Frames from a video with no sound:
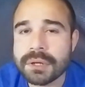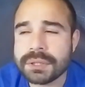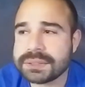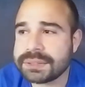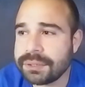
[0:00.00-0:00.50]

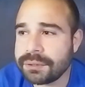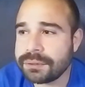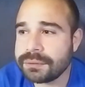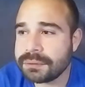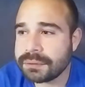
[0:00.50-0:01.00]

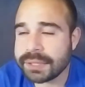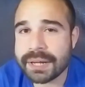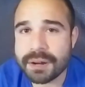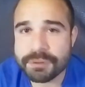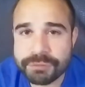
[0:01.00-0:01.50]
So, and
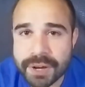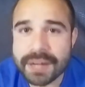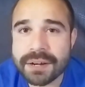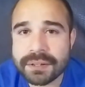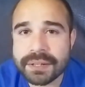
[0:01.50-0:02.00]
then I
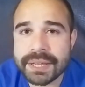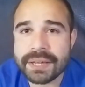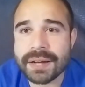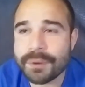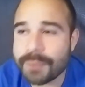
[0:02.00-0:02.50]

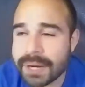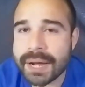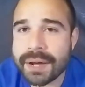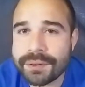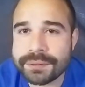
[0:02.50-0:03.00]
finally, I went
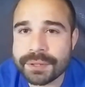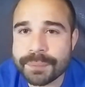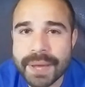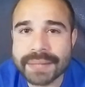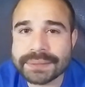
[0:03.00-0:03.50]
out, the
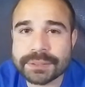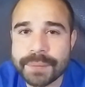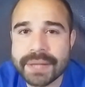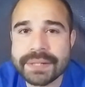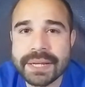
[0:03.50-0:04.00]
mask
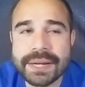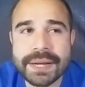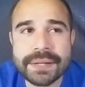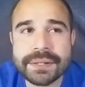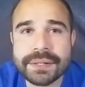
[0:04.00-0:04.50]
mandate
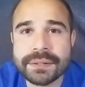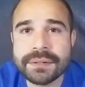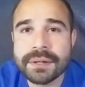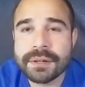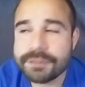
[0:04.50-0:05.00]
ended,
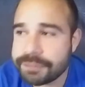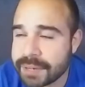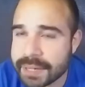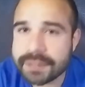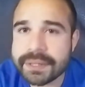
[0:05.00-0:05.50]

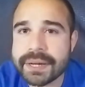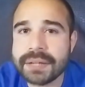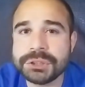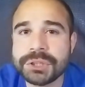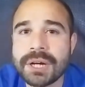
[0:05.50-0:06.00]
finally
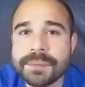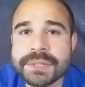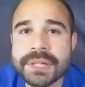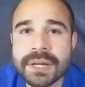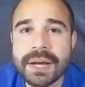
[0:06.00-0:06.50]
got dropped.
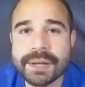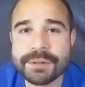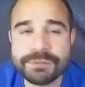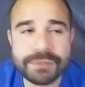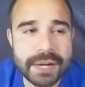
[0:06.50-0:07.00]
I
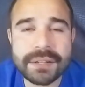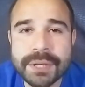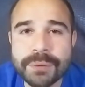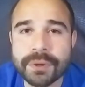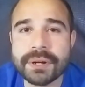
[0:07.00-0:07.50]
could
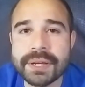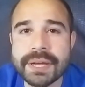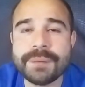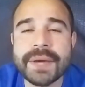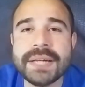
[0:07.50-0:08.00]
finally work
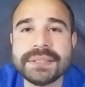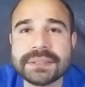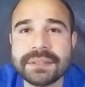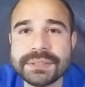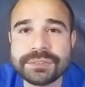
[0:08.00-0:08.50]
again
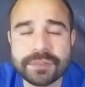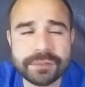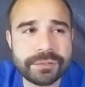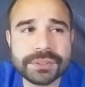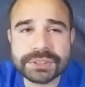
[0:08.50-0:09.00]
maskless for the
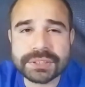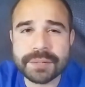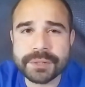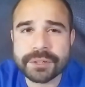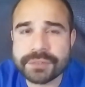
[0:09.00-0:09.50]
first
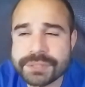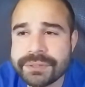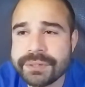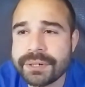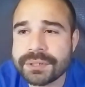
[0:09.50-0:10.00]
time in over two
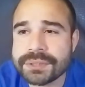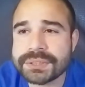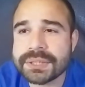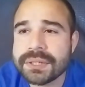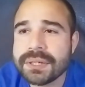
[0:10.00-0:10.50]

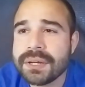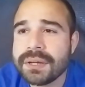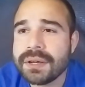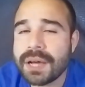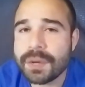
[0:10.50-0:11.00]
years.
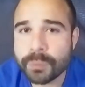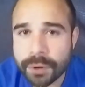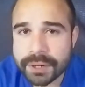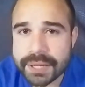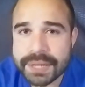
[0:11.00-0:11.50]
I'm
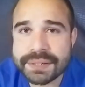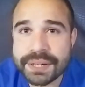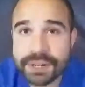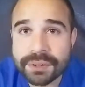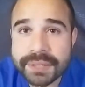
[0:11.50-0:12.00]
working
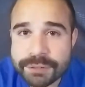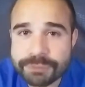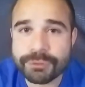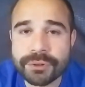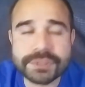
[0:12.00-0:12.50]
nearly
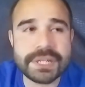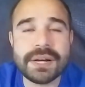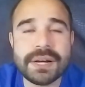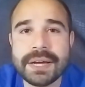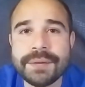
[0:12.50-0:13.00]
full
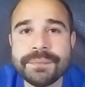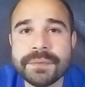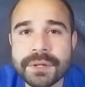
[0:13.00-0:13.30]
time.